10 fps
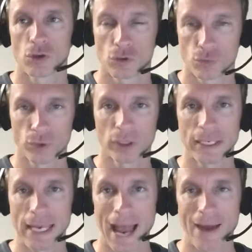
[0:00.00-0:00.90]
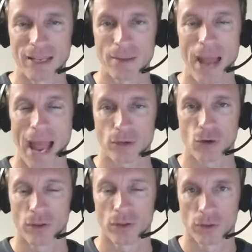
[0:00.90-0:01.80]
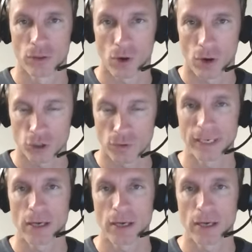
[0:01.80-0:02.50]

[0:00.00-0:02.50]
really have an impact on Australian